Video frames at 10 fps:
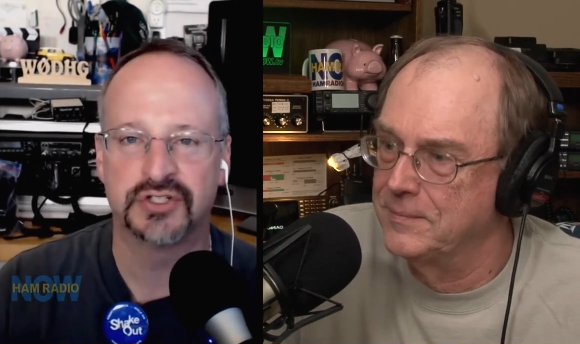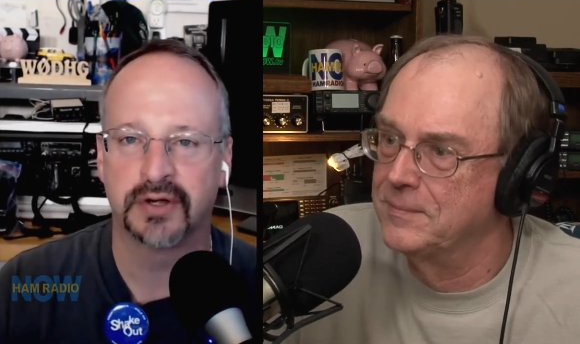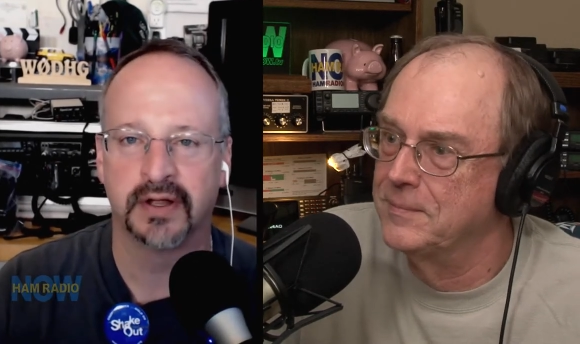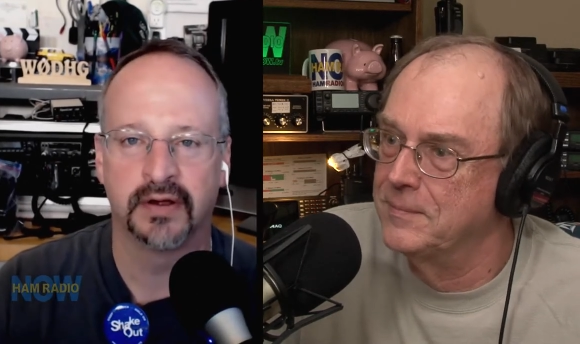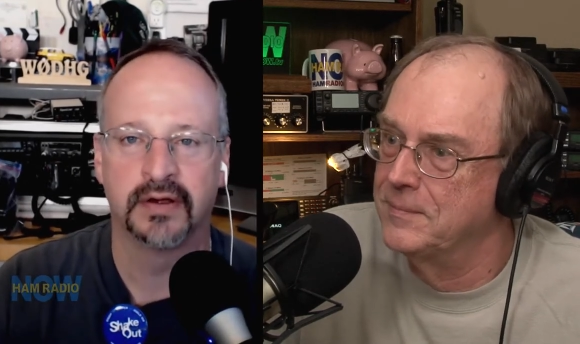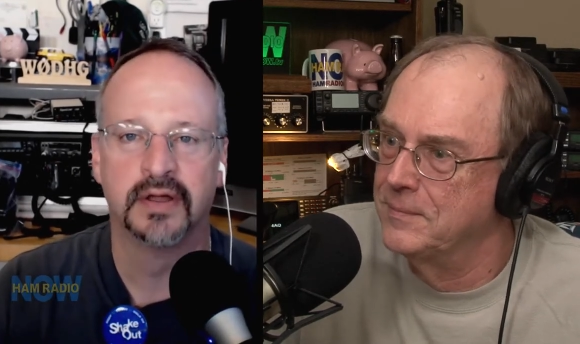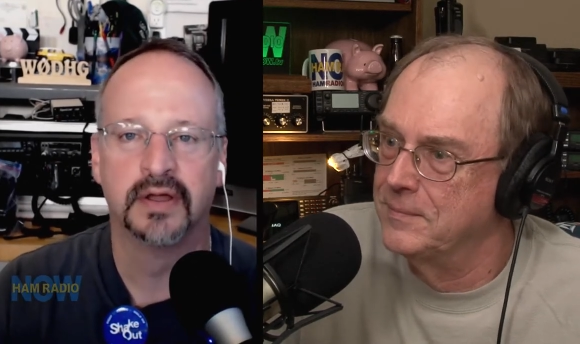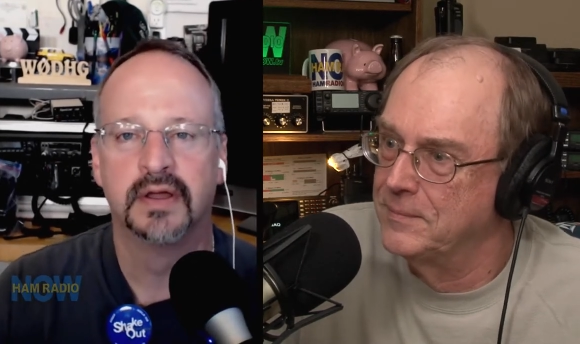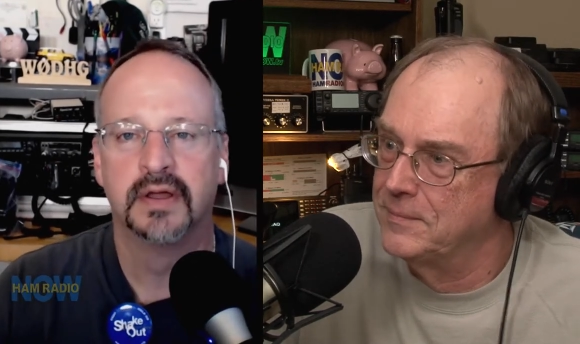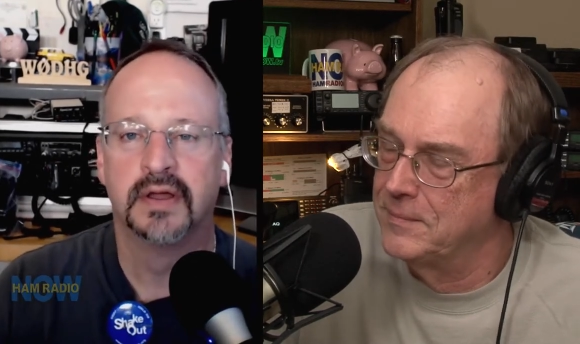Speaker 1: trailer.
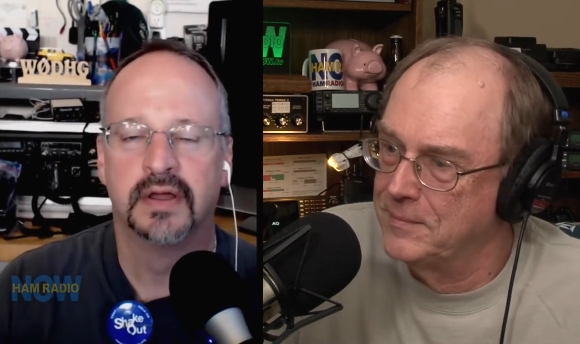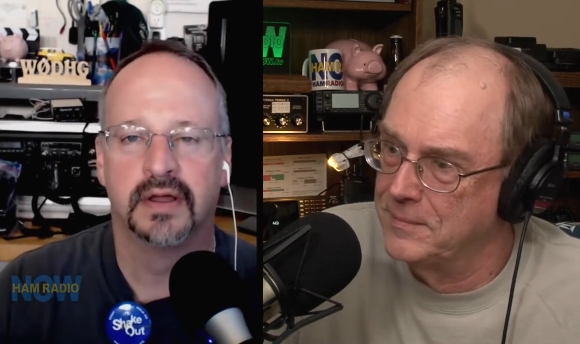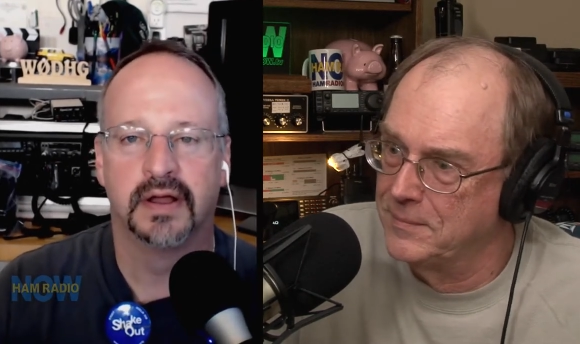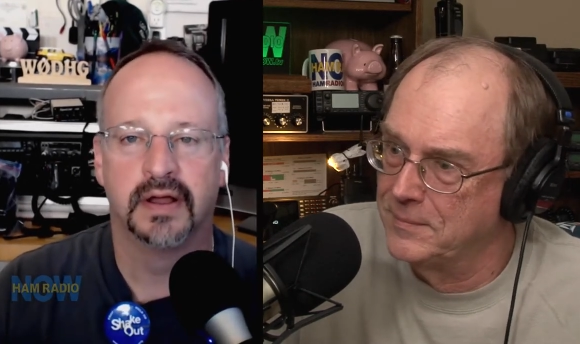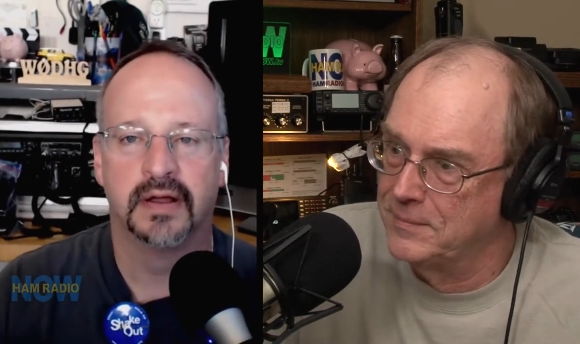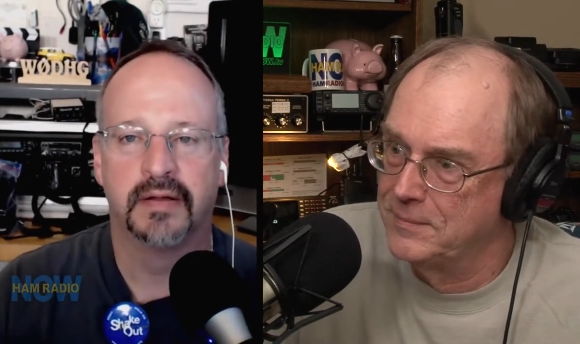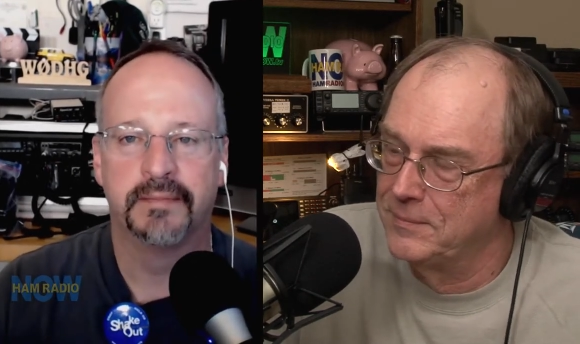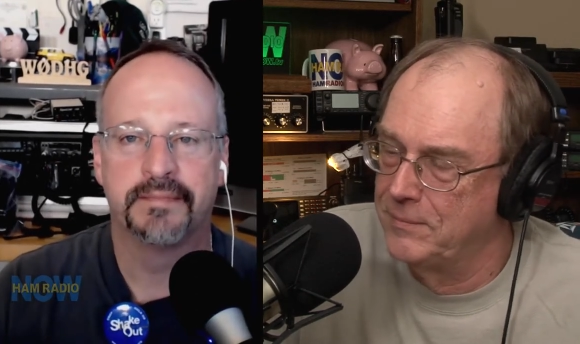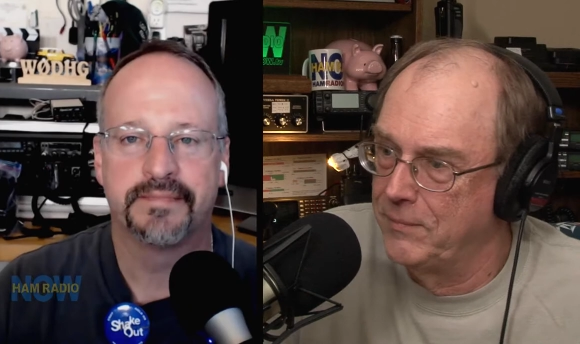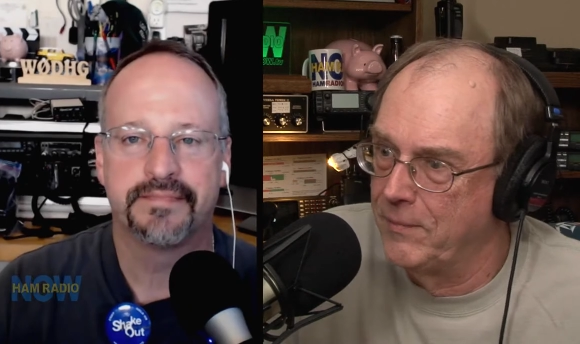
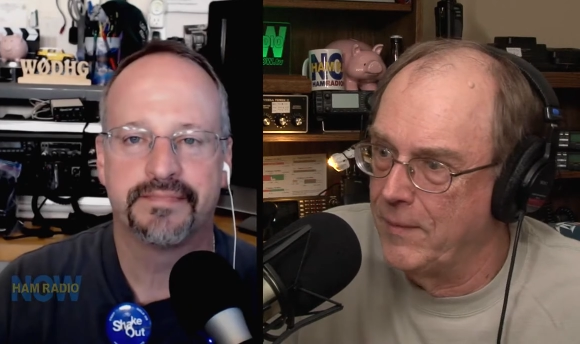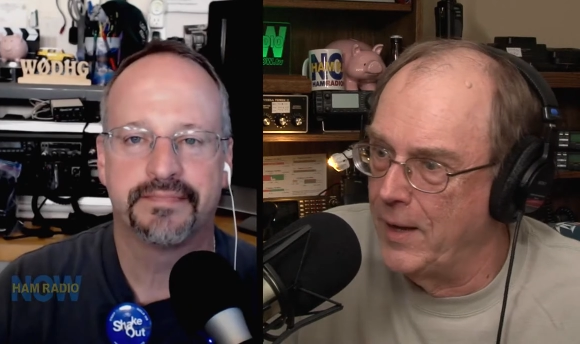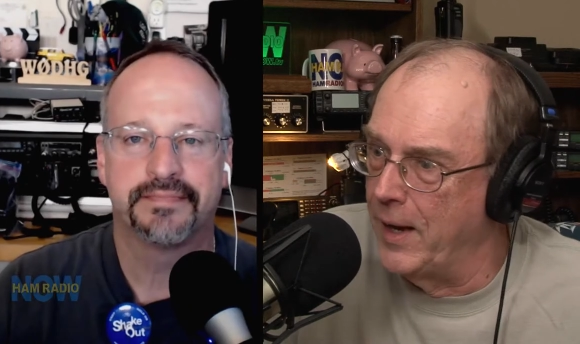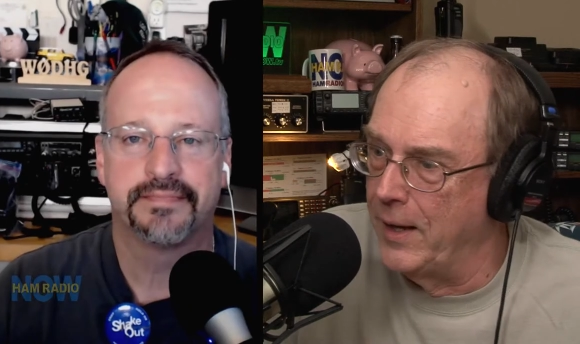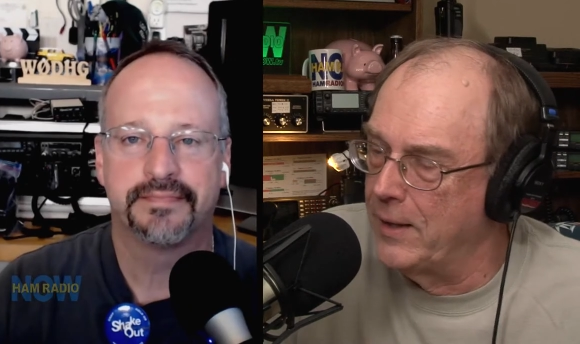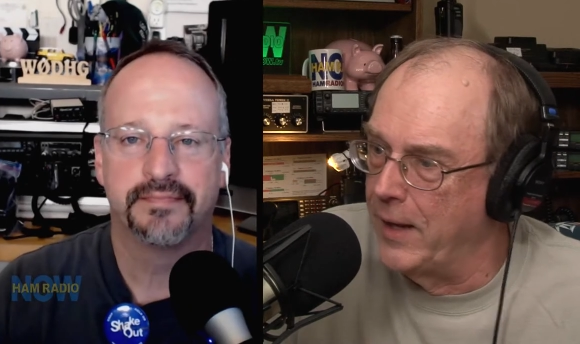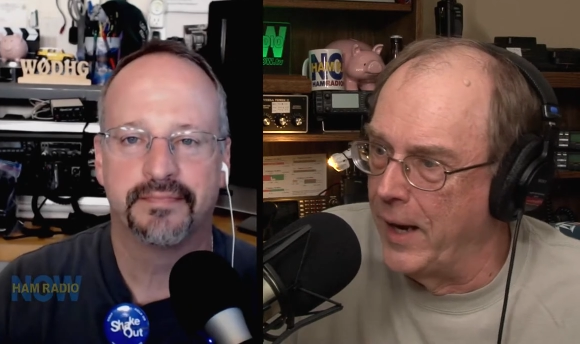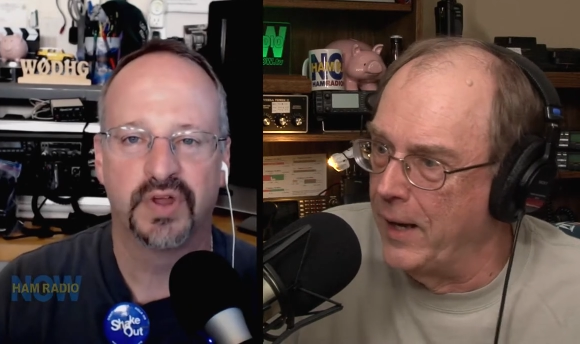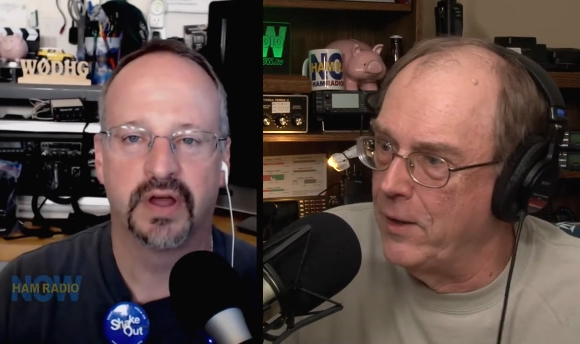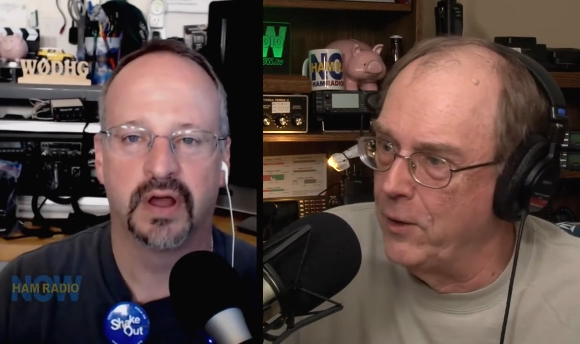Um, any,
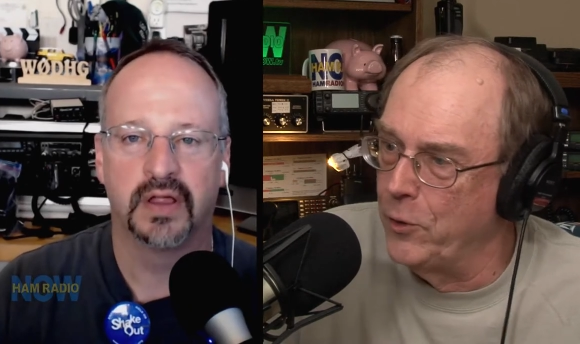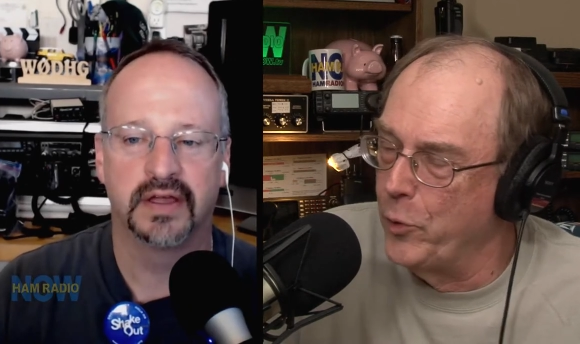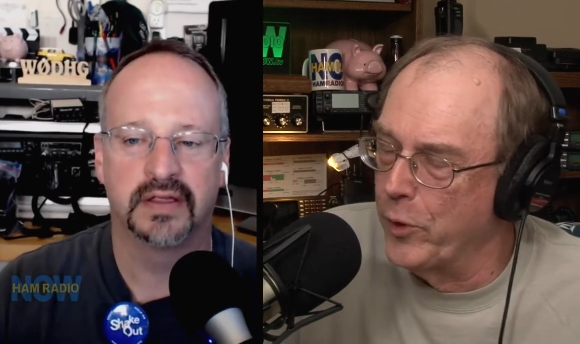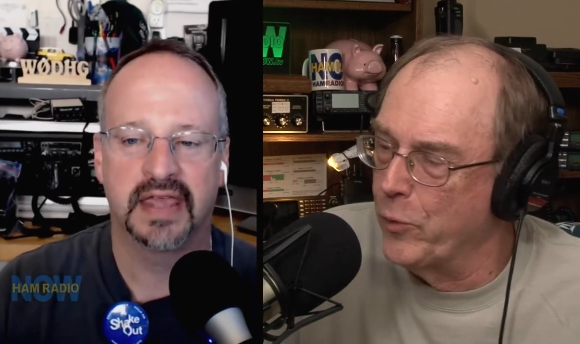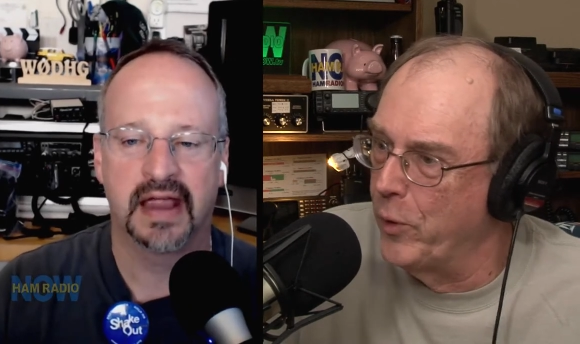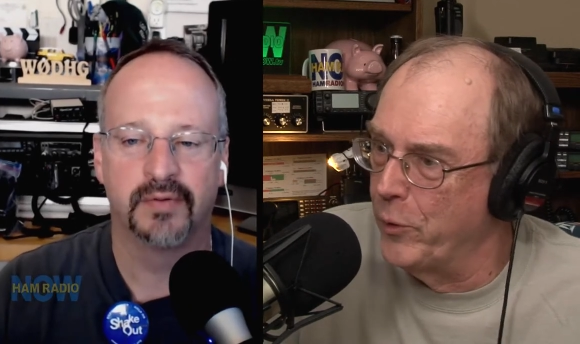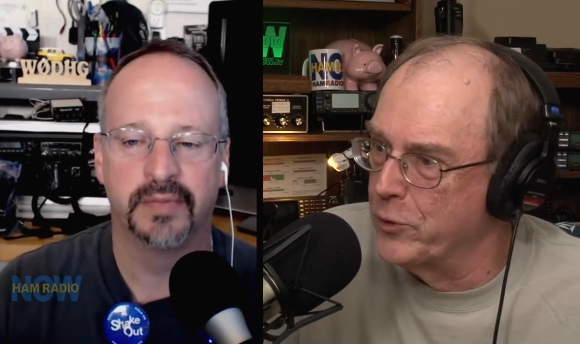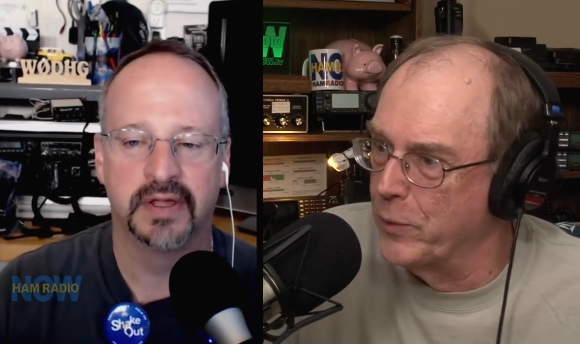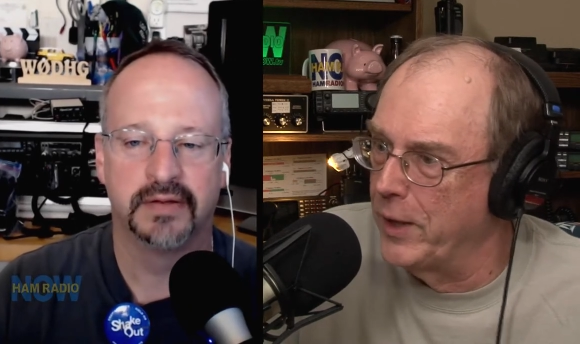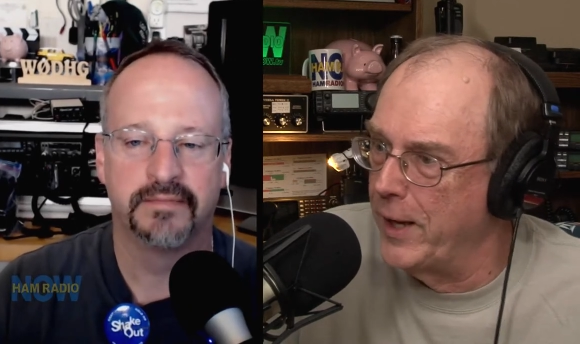with all any the clue with
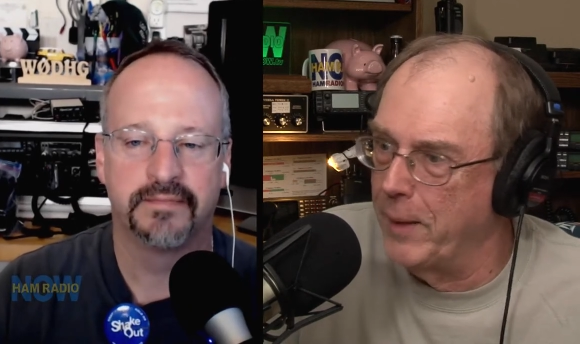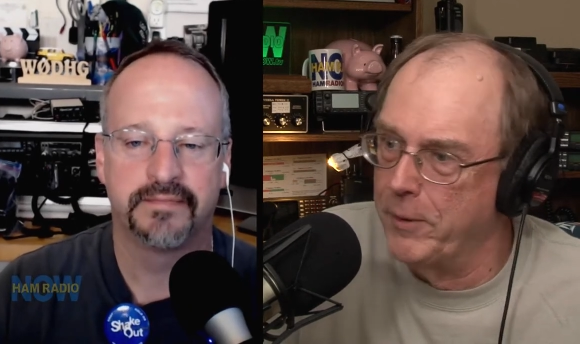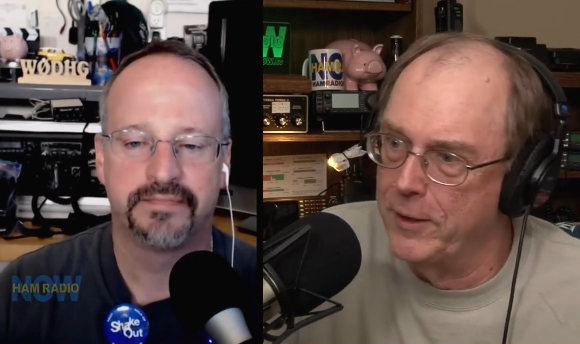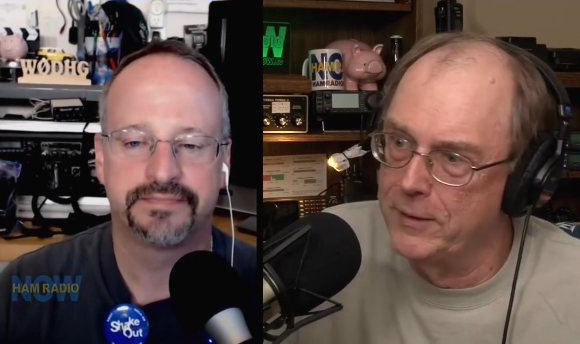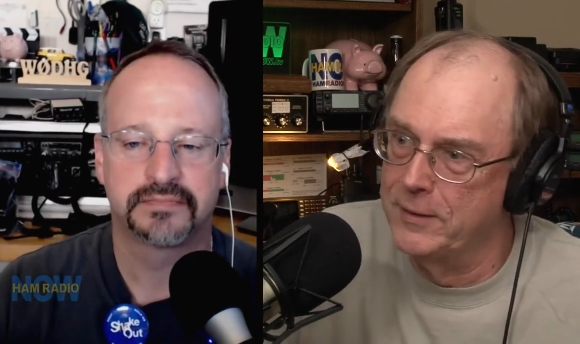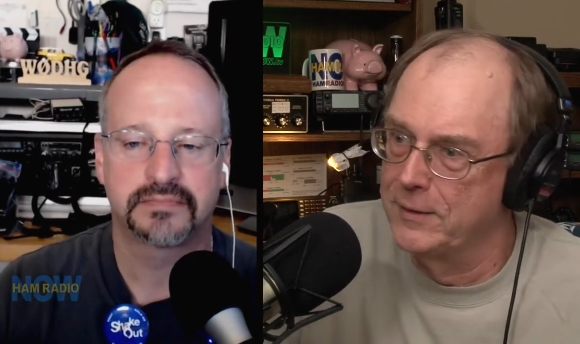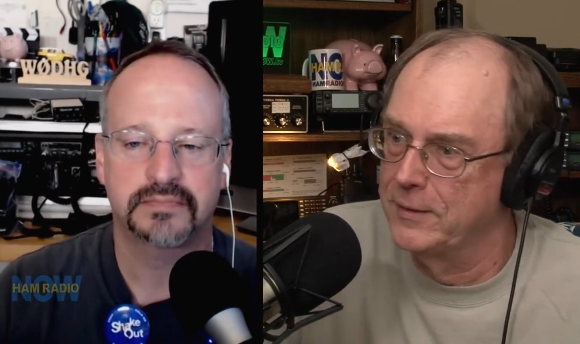what
Speaker 2: was really happening?